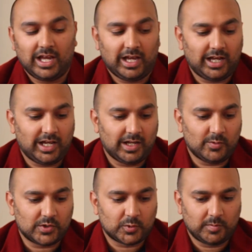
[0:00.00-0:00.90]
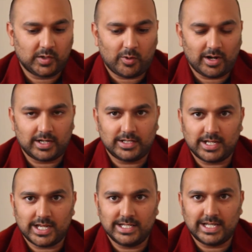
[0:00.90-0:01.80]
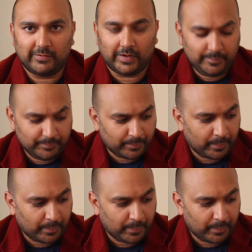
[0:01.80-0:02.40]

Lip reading: which will be quite an endeavor.